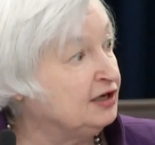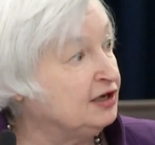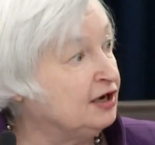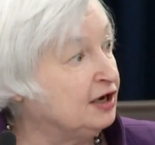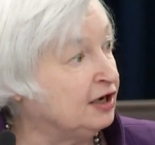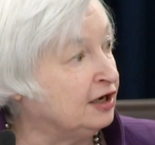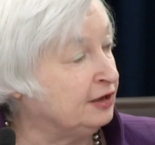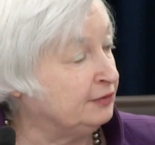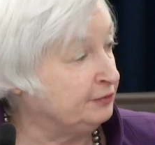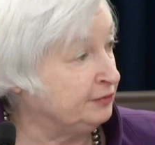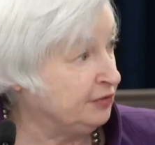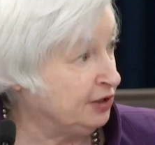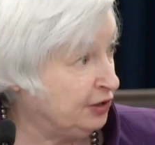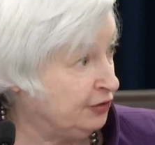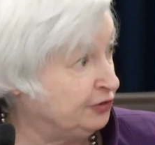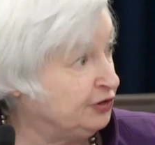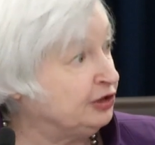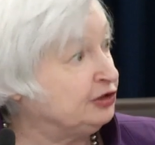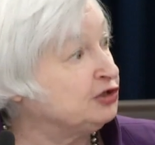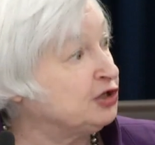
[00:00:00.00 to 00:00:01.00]

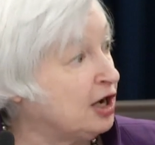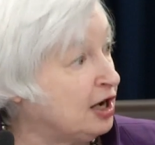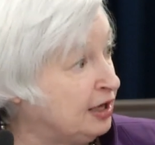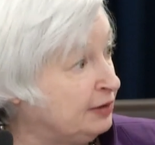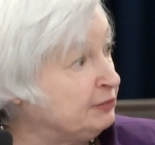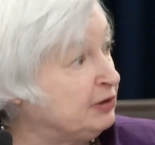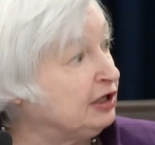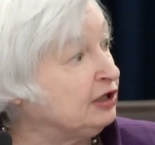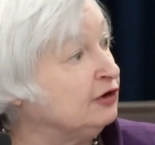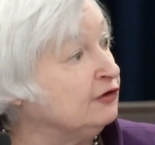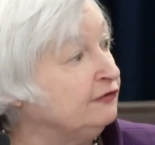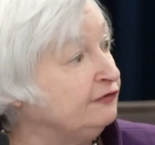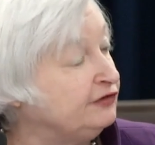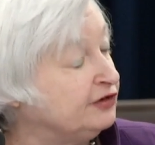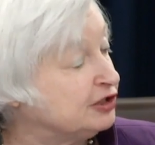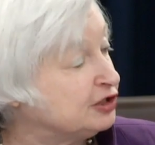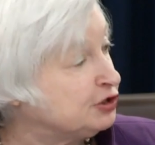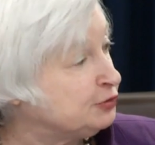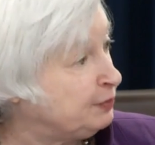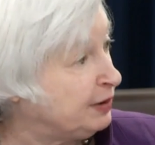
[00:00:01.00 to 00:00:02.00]
the timing of
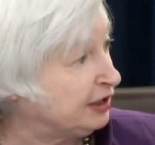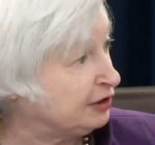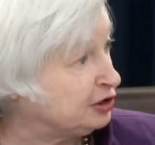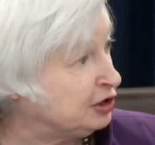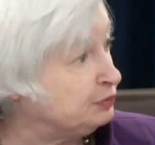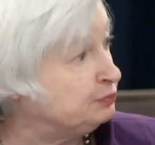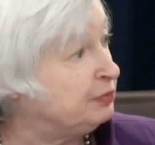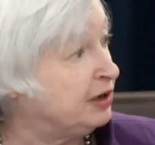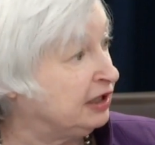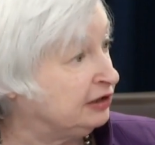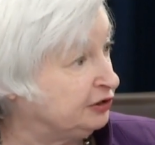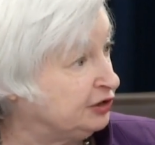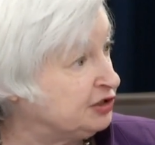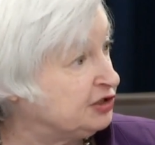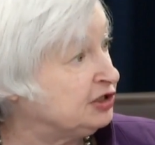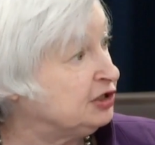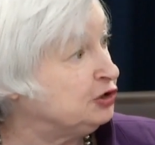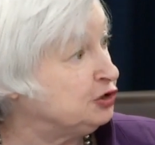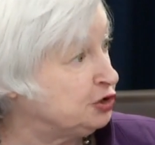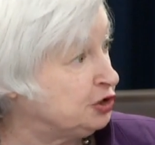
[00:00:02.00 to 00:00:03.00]
expected
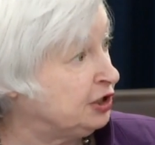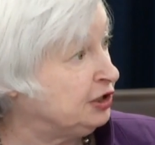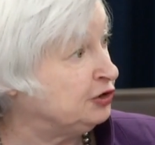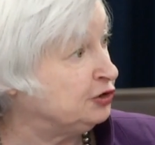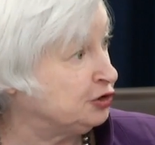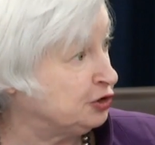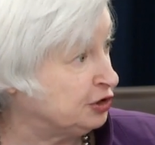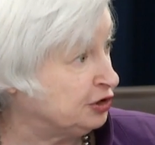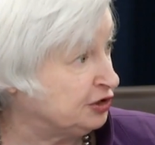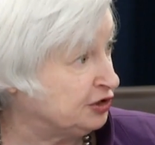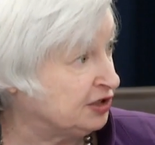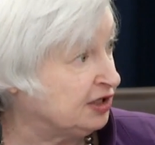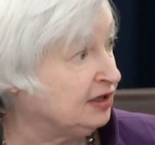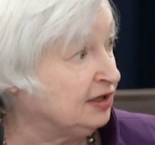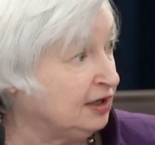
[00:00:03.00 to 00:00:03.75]
policy changes,